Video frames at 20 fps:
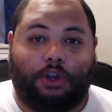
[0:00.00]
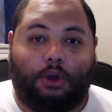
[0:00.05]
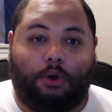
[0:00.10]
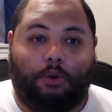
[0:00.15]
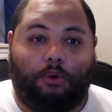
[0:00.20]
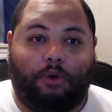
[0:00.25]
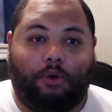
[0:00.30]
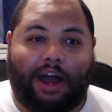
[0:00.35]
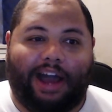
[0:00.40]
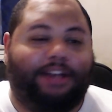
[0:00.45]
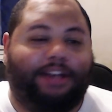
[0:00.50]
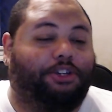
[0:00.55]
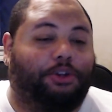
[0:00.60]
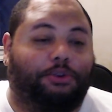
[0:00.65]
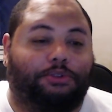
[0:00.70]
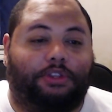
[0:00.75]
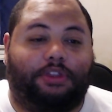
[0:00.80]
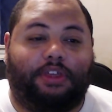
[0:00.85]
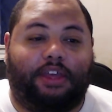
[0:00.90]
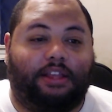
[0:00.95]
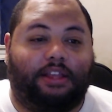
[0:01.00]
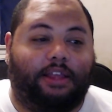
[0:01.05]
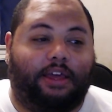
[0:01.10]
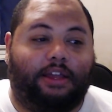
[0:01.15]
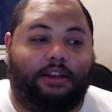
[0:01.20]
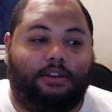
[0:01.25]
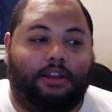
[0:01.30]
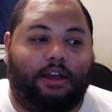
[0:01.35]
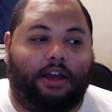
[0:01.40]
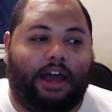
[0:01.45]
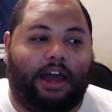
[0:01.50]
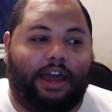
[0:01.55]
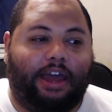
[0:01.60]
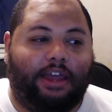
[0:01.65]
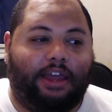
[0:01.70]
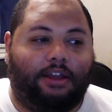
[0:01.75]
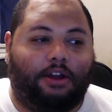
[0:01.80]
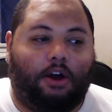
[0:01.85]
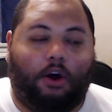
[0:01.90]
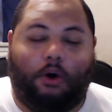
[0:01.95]
So I chose the thing that
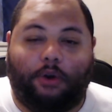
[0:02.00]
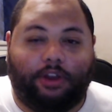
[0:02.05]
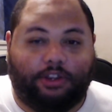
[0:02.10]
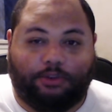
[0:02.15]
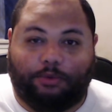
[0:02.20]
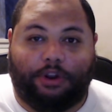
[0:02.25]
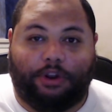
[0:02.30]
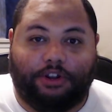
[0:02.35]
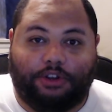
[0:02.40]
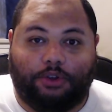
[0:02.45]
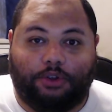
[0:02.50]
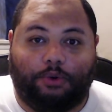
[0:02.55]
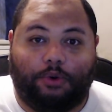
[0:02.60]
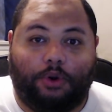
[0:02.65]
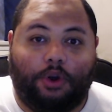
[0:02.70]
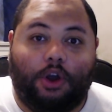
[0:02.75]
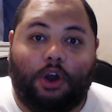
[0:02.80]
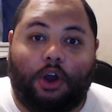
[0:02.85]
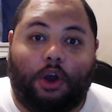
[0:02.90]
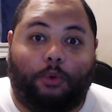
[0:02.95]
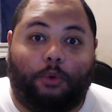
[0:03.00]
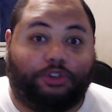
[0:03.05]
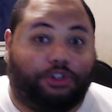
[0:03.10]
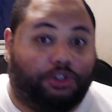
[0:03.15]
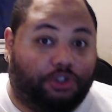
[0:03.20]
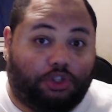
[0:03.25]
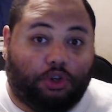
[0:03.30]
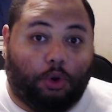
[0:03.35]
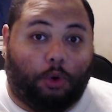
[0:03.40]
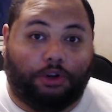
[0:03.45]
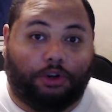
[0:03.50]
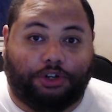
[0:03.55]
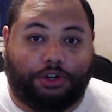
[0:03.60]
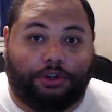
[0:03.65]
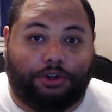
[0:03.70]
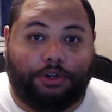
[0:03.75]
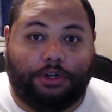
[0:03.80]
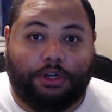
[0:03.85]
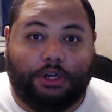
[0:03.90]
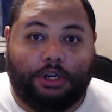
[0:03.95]
I always want to do, which is
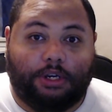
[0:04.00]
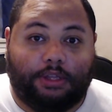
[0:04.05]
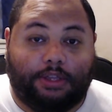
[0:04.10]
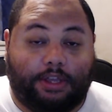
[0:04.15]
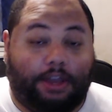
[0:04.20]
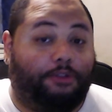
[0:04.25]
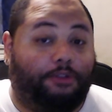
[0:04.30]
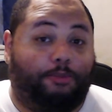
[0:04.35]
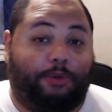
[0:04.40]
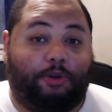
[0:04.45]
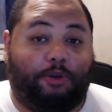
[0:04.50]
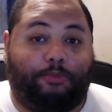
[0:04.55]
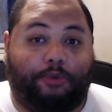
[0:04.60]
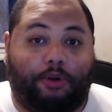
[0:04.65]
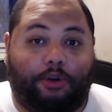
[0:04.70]
torture the other Beard